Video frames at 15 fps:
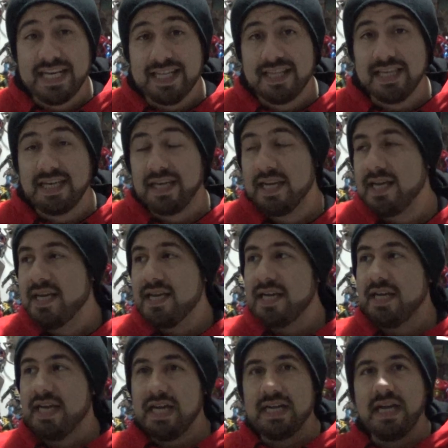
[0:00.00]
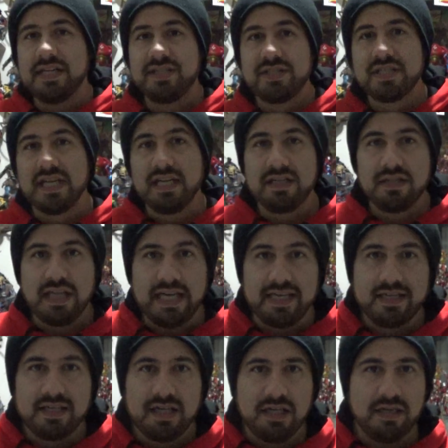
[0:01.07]
anything, and I just get
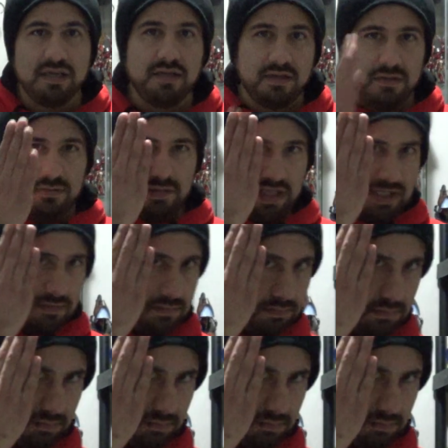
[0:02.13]
like, you know, like